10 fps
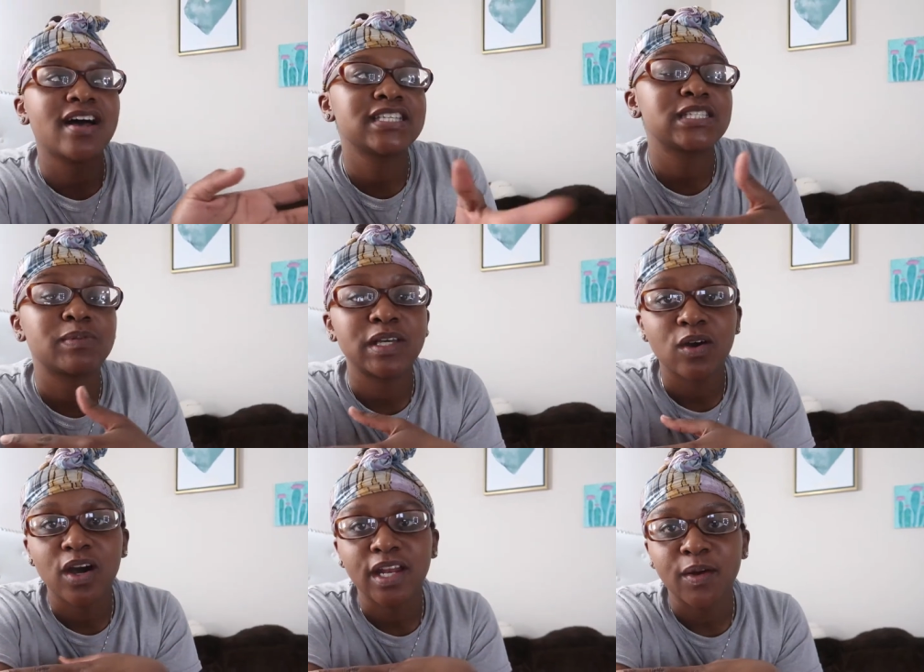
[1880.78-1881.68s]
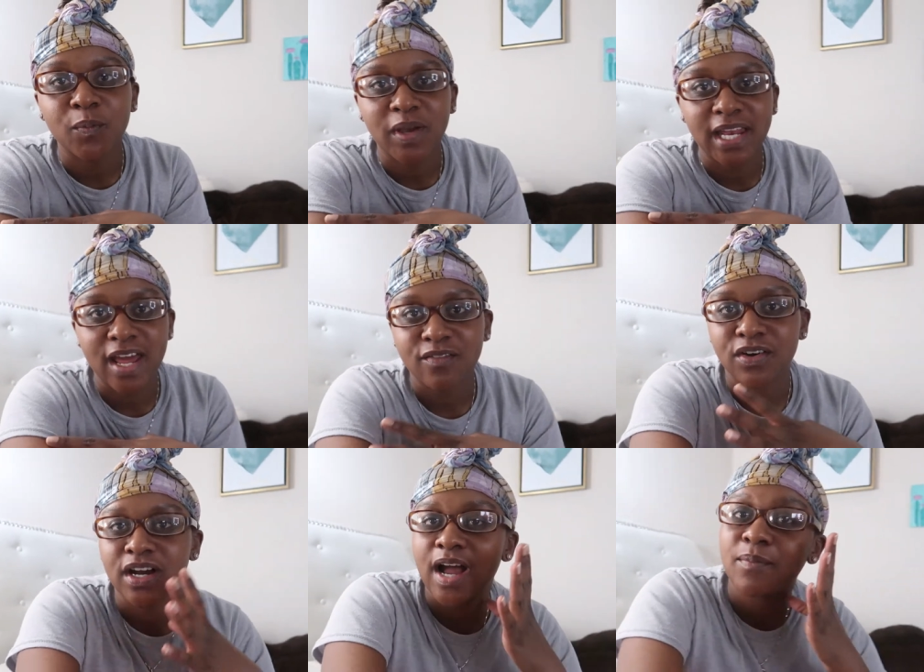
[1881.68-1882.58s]
I'll speak on it
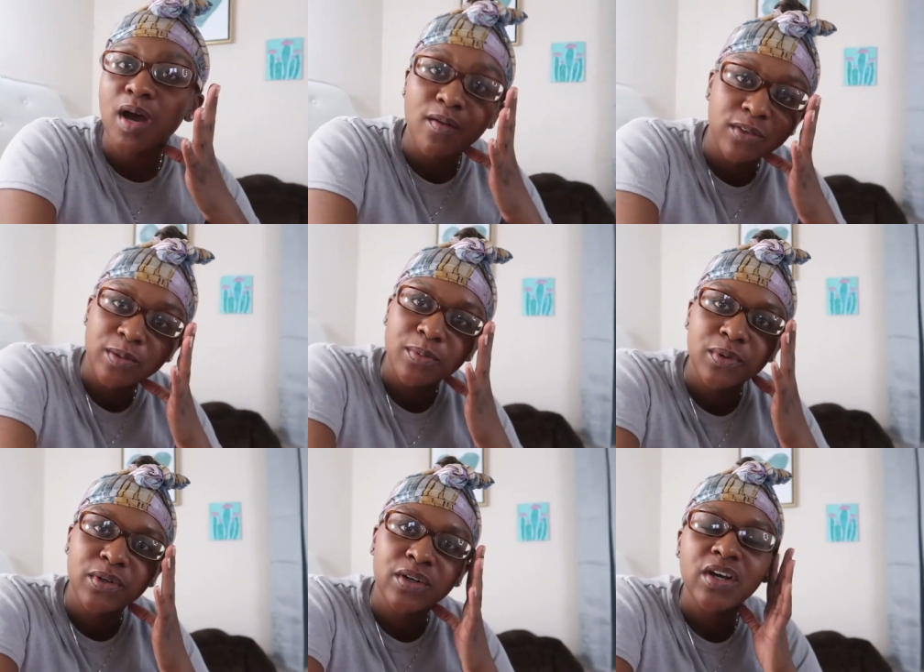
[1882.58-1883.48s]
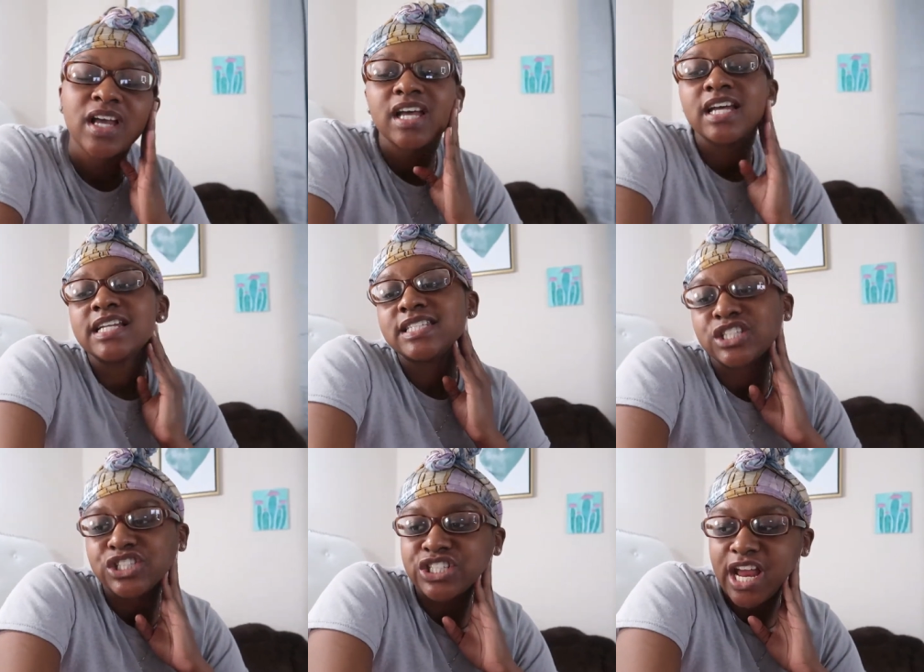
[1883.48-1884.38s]
whenever I'm comfortable
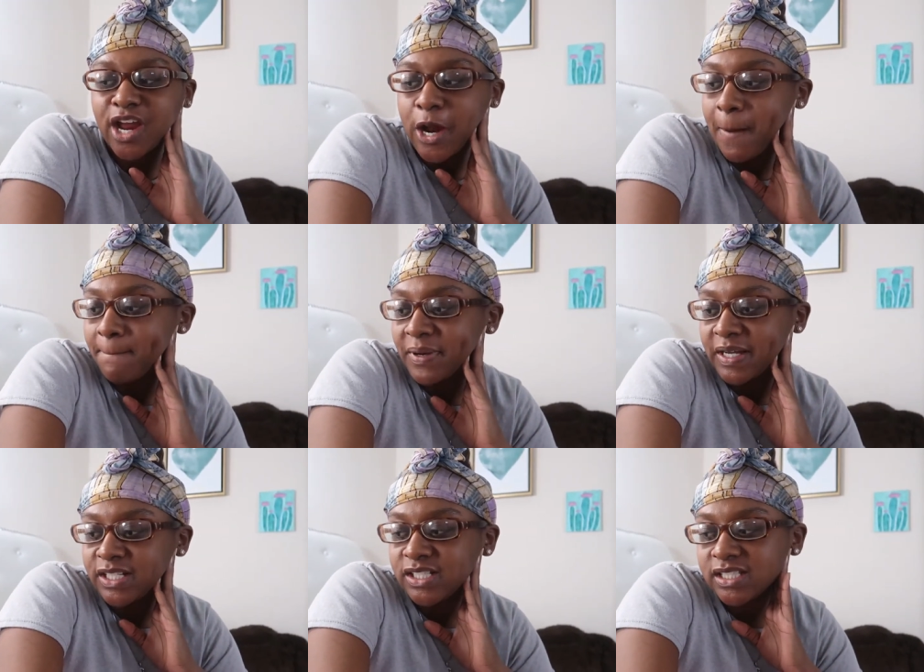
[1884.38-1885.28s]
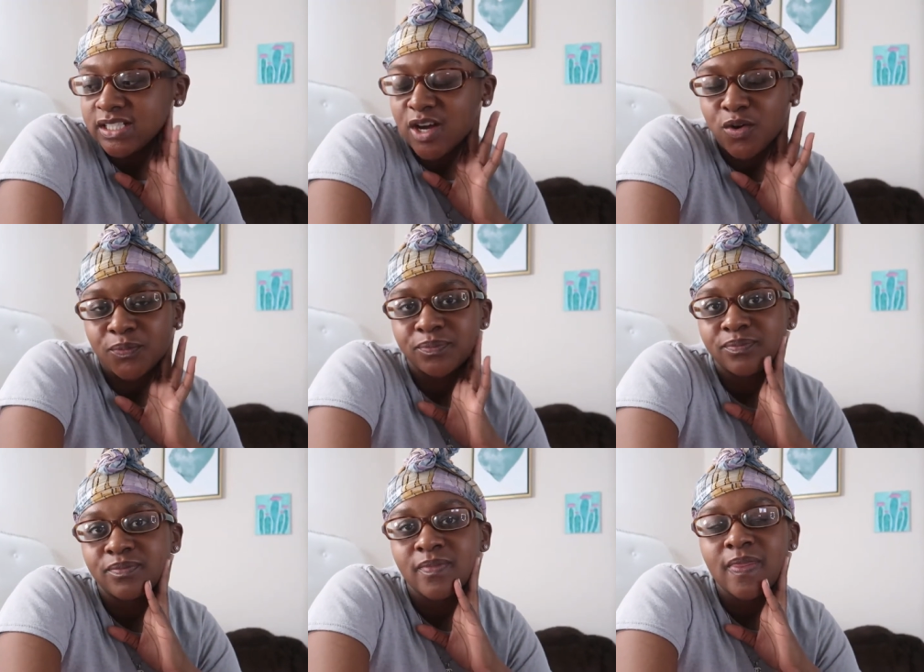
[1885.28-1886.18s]
to share. But just know,
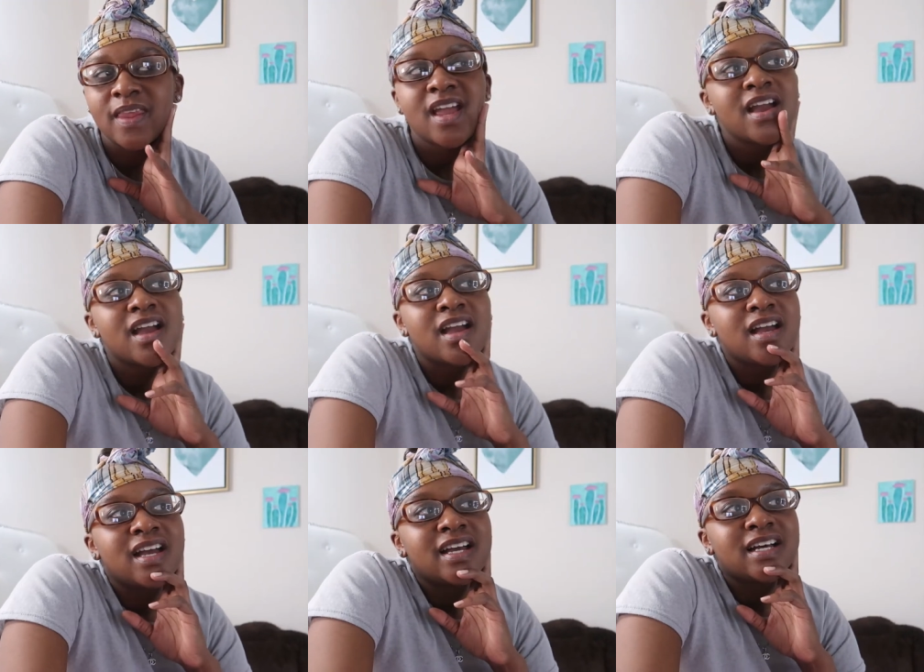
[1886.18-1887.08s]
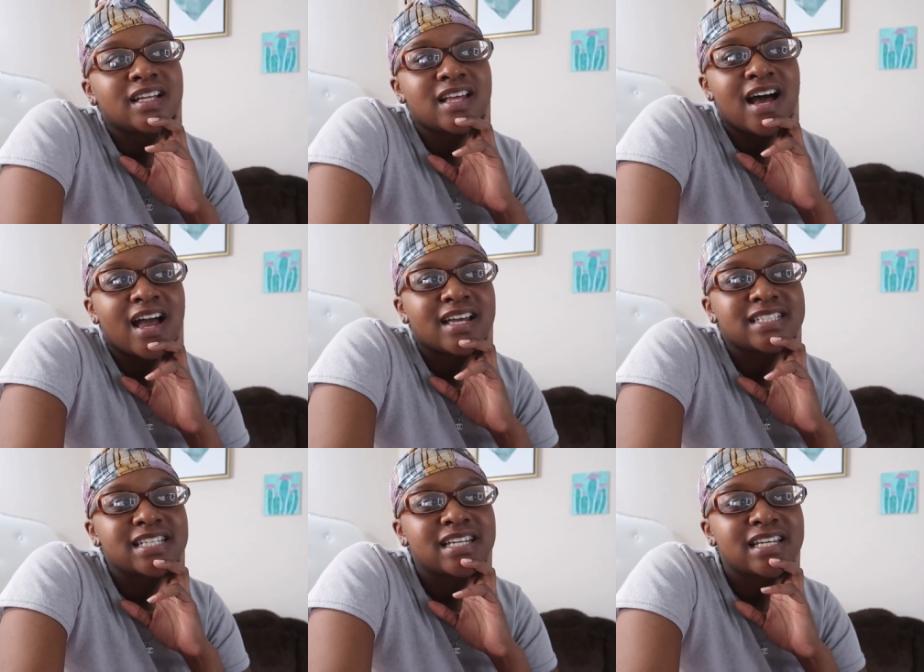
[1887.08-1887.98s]
a lot
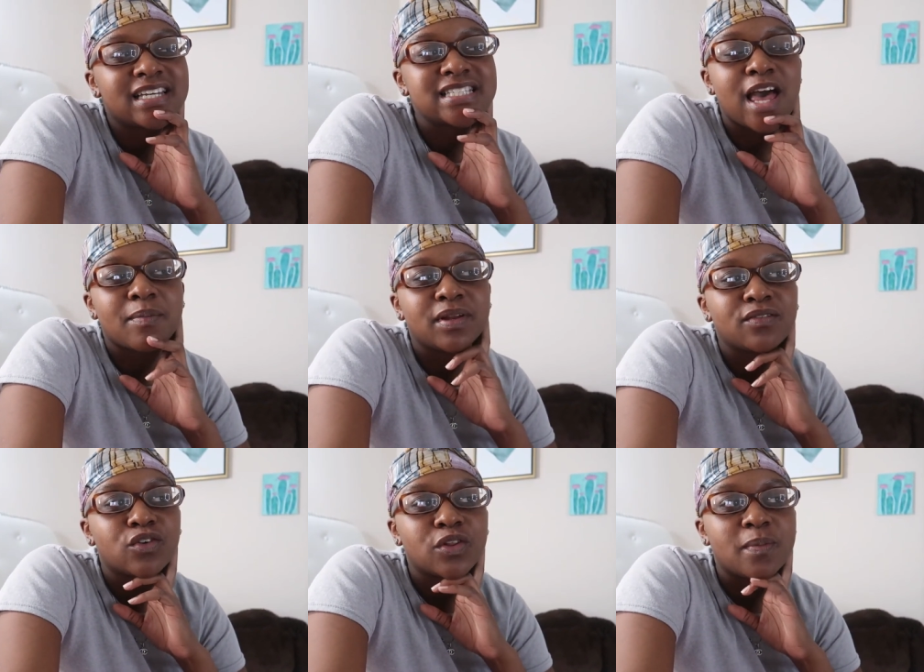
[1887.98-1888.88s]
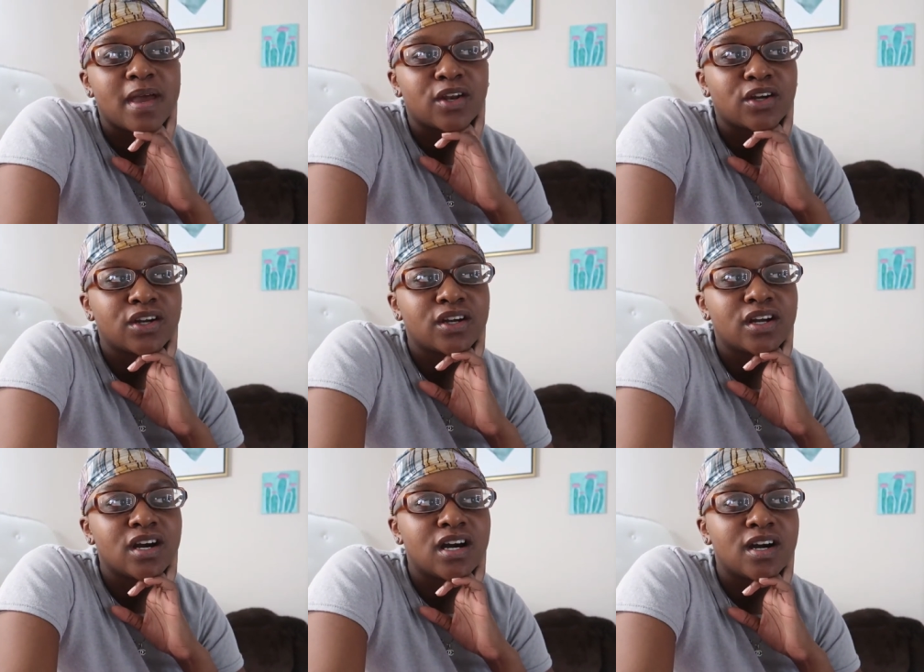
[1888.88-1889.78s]
is happening for the better.
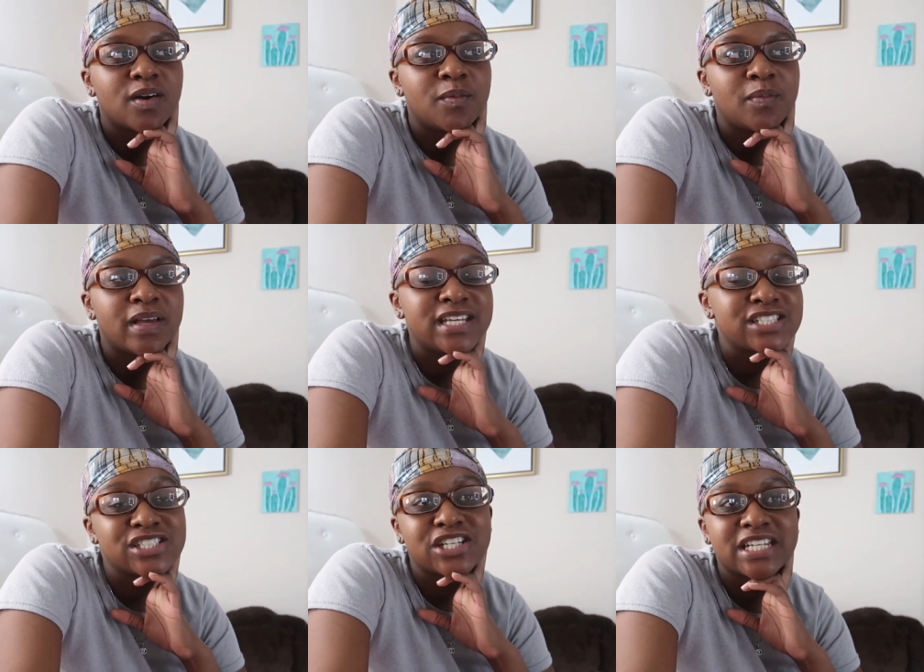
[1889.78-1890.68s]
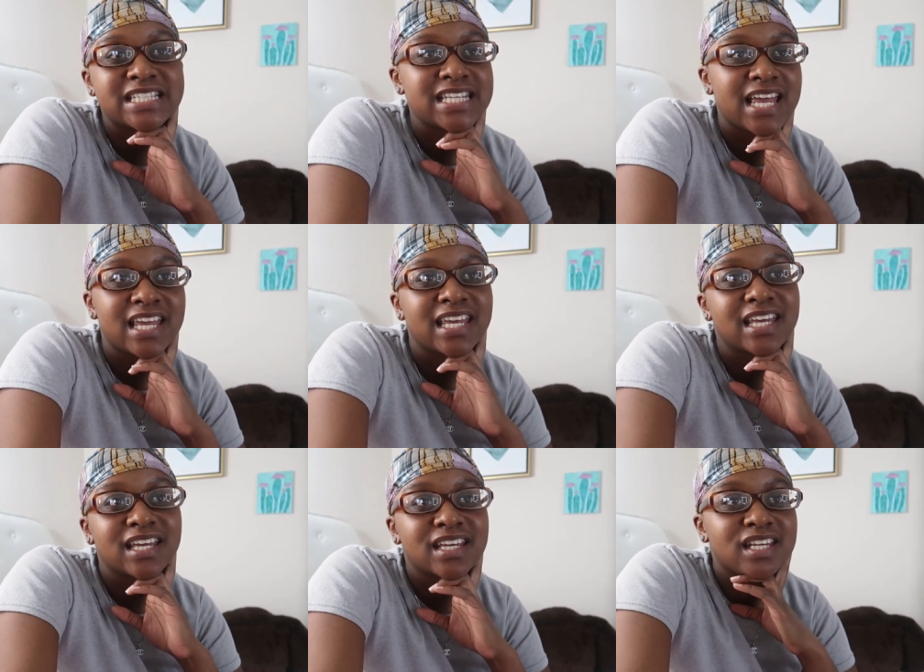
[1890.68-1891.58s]
Um, it's just gonna take
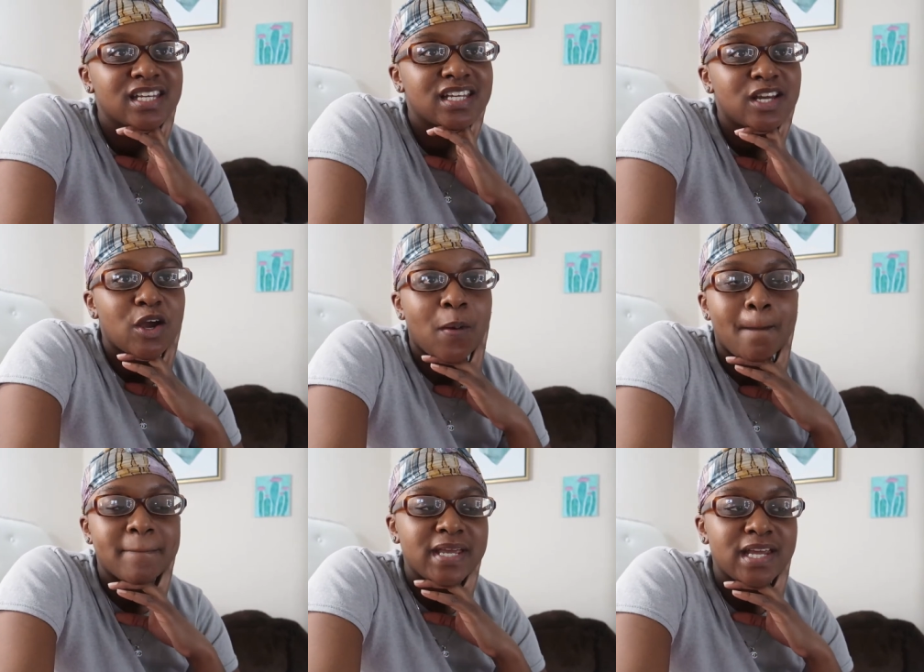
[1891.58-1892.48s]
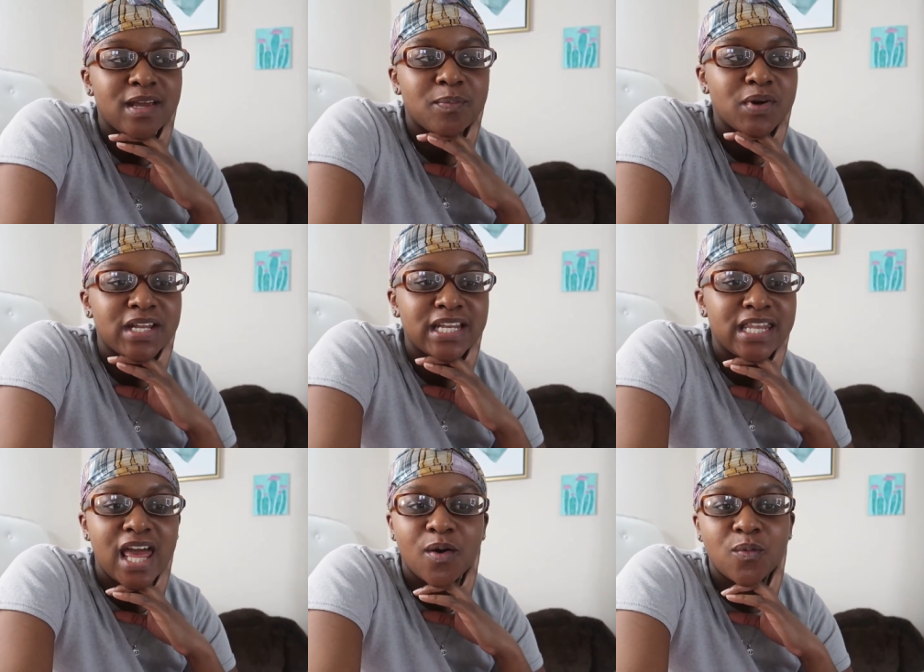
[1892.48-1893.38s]
me putting
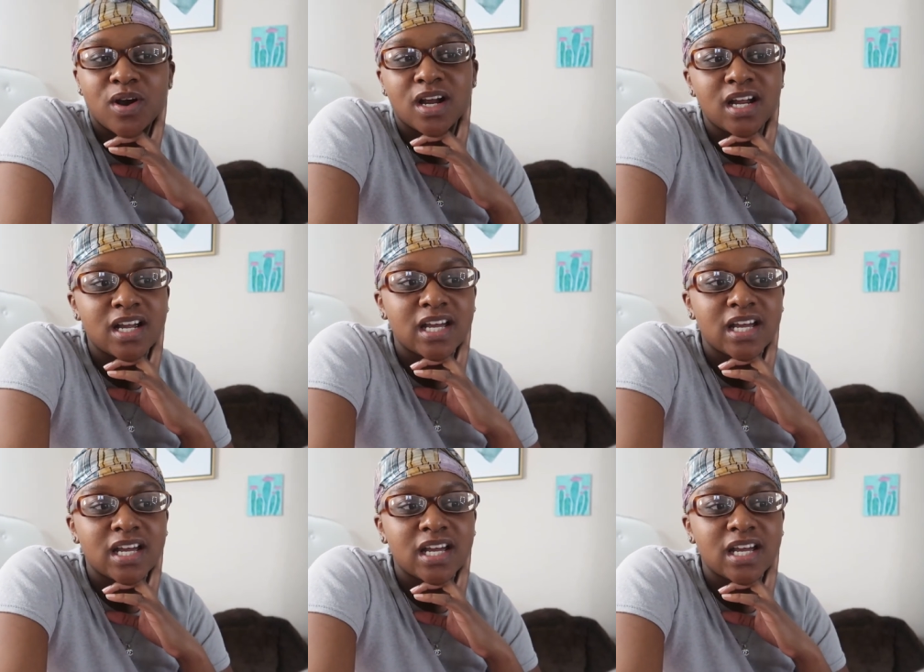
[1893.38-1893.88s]
in that work